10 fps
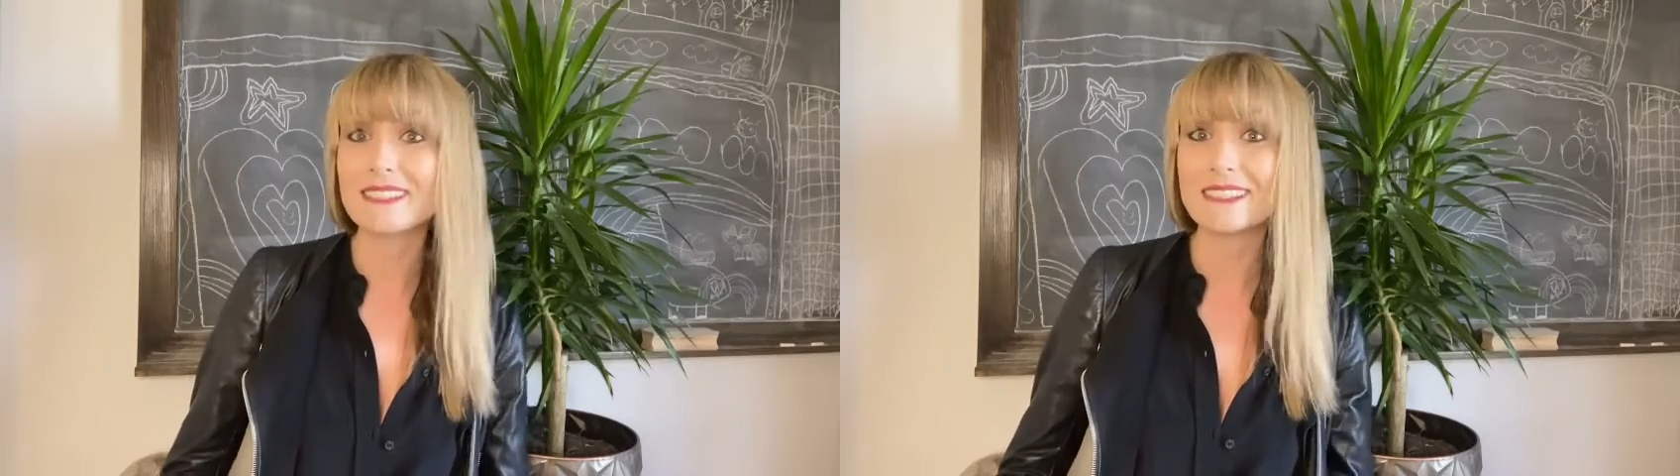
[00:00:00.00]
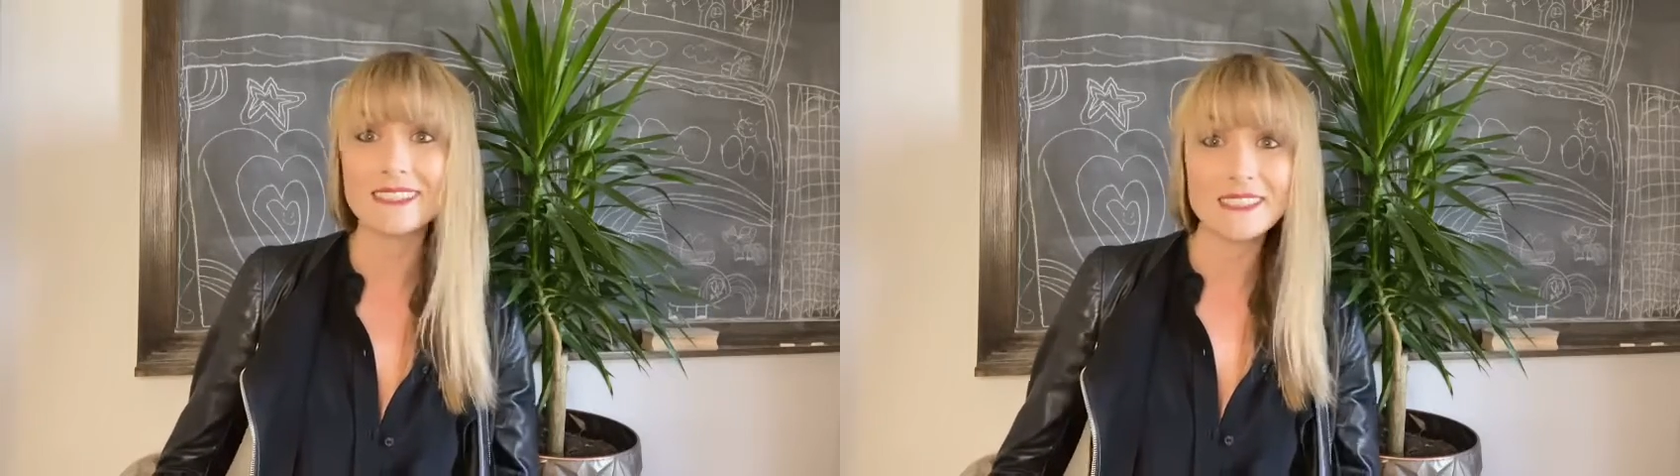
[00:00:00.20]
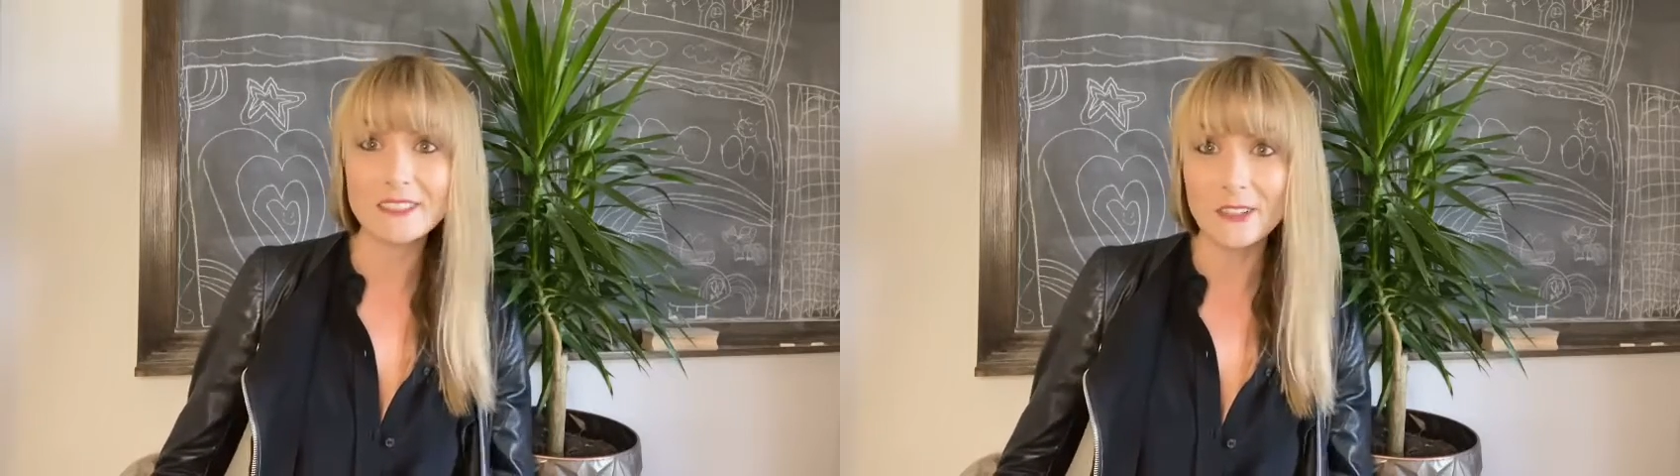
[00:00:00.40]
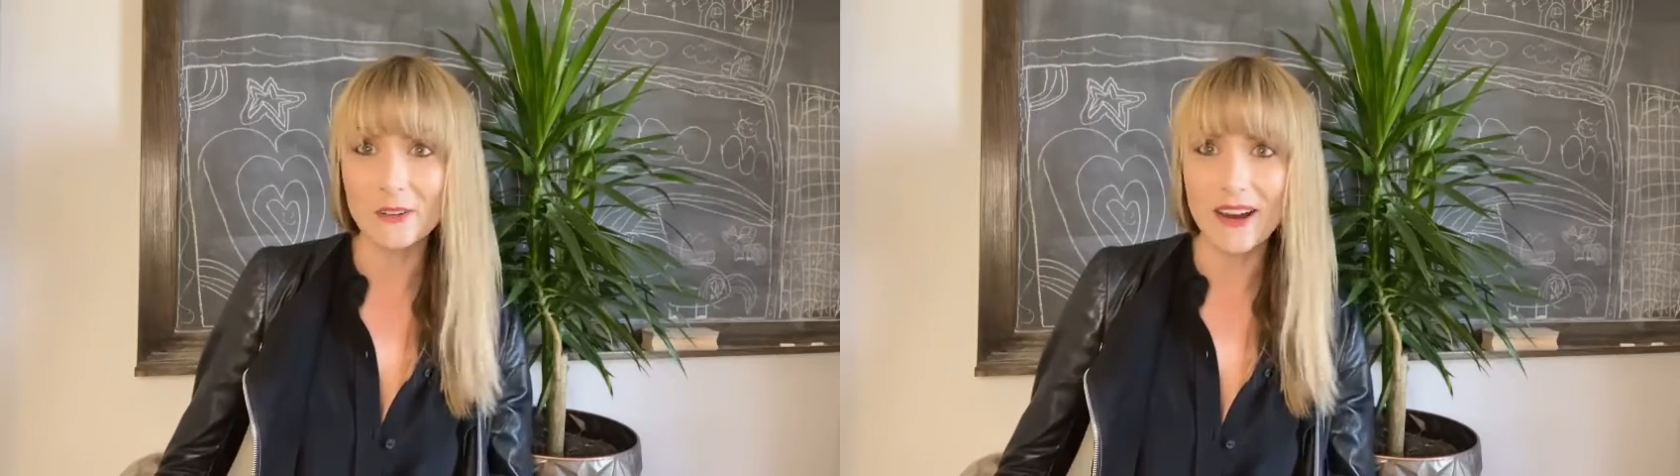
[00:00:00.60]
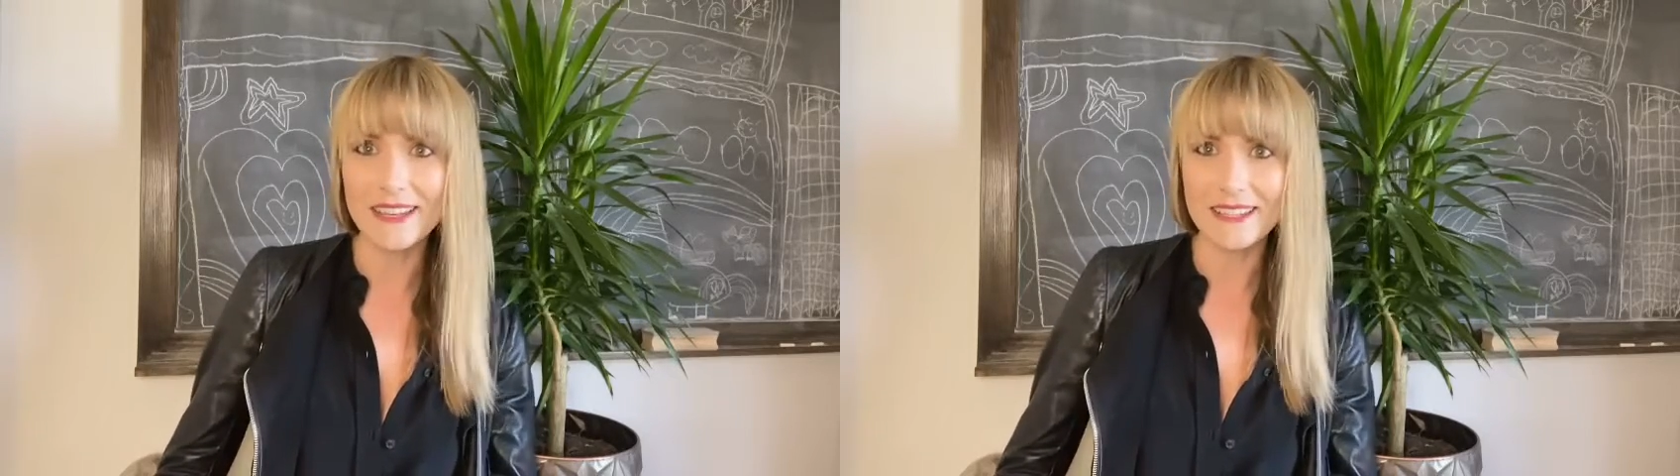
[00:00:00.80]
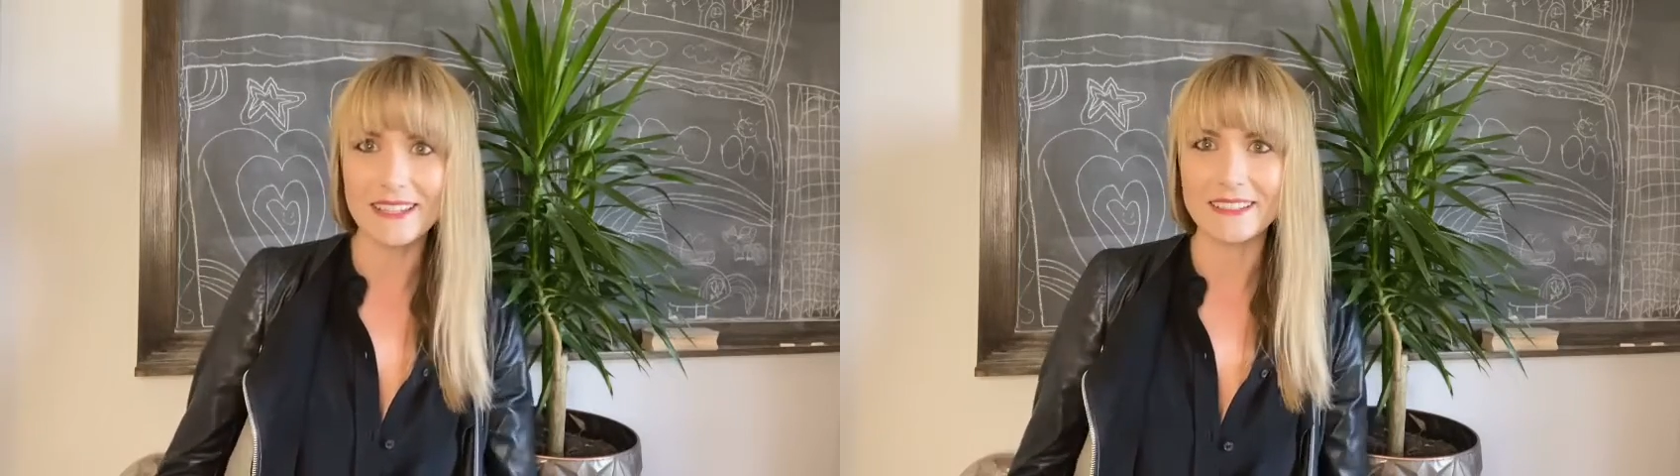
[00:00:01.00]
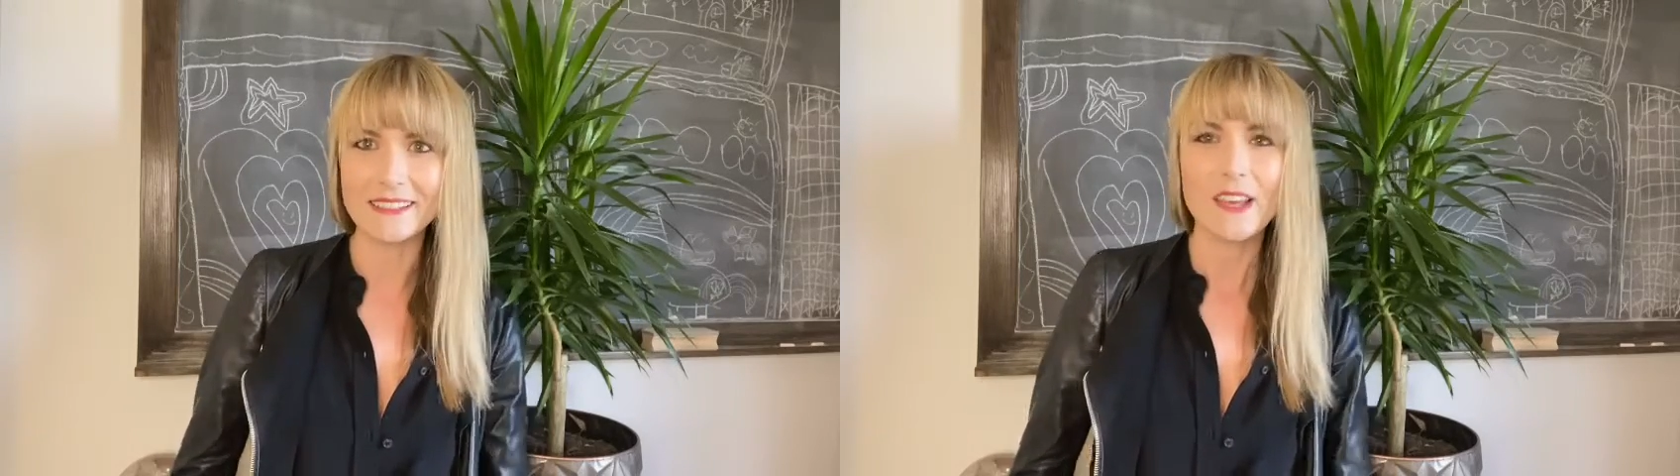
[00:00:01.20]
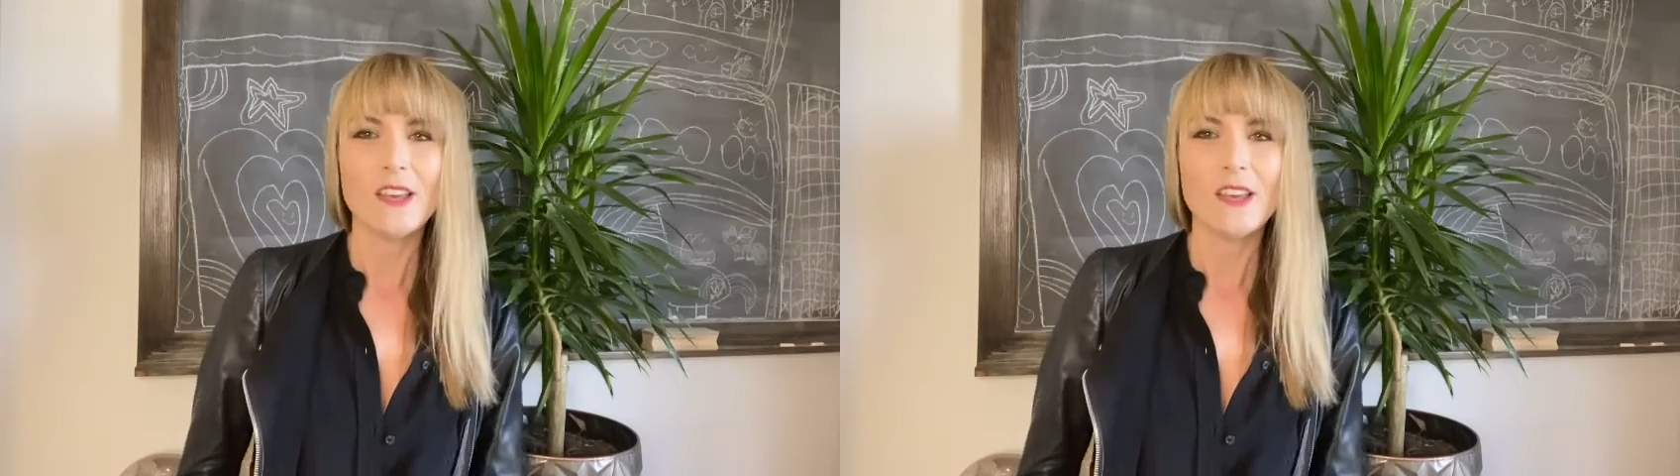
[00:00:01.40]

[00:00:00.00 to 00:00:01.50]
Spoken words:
steal your ideas.